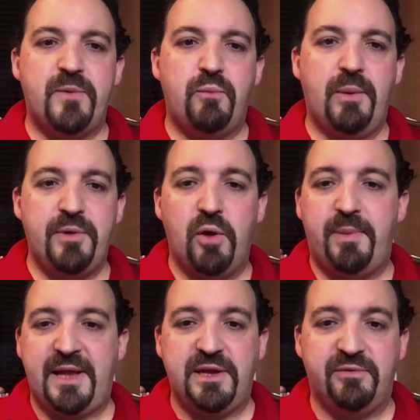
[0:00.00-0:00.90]
When we
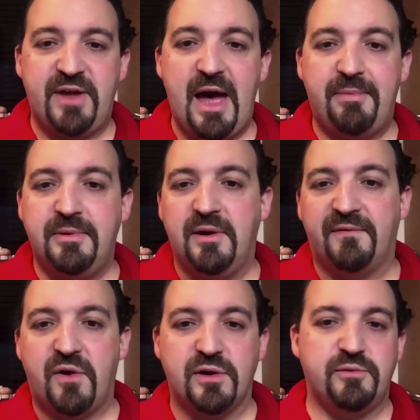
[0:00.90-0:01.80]
open a new tab,
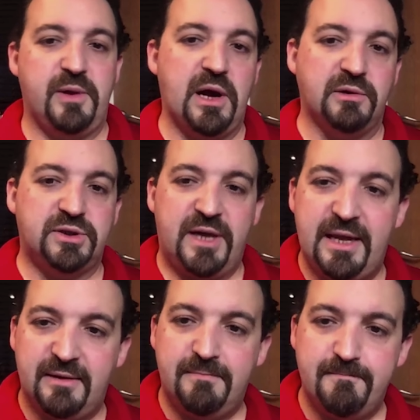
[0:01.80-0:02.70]
of course, we go to
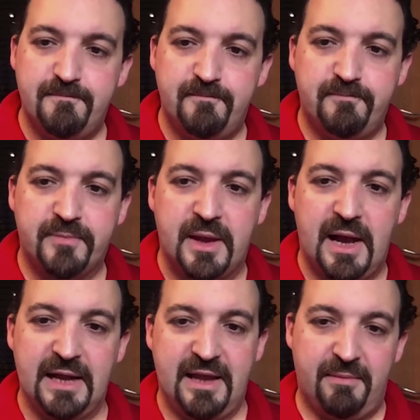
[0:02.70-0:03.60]
hidden
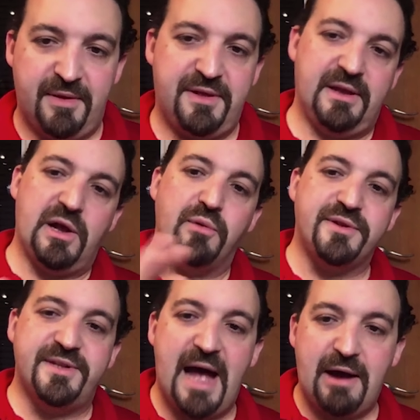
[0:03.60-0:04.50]
and everything goes
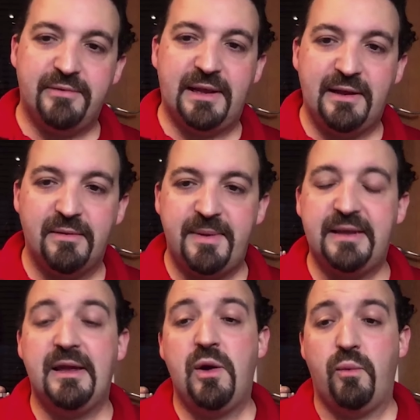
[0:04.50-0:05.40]
down a little
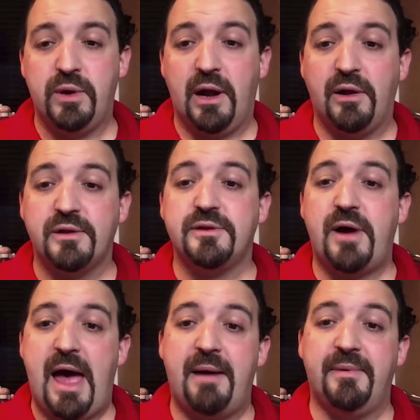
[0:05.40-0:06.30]
bit. We also
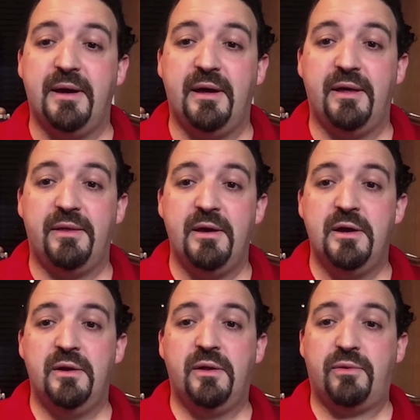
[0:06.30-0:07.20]
have a
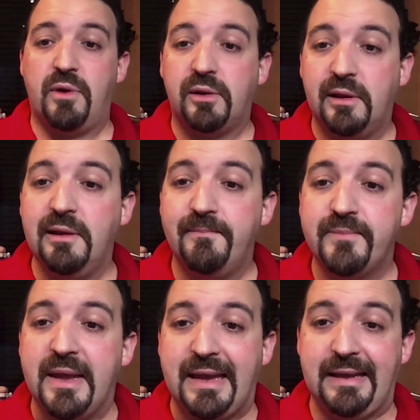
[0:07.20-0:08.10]
throttle
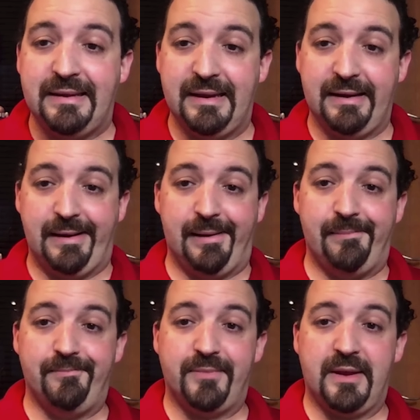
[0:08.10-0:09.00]
in
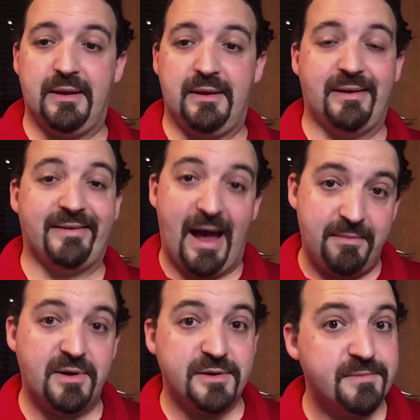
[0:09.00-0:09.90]
the
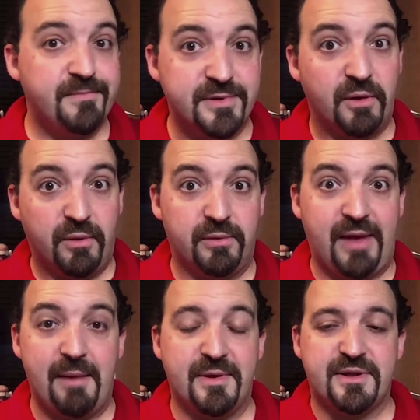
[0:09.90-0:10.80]
timers. So
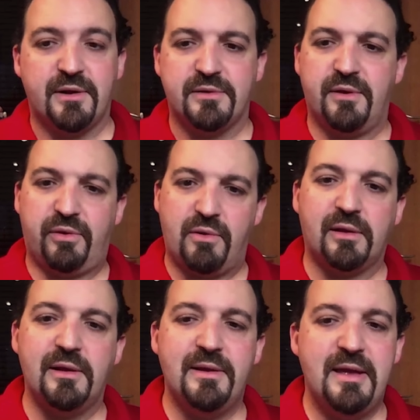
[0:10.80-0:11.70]
timers are also
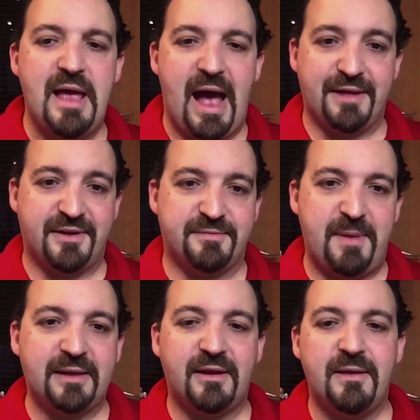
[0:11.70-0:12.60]
throttled as
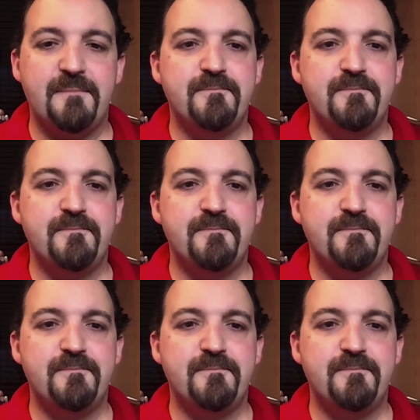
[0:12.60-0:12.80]
expected.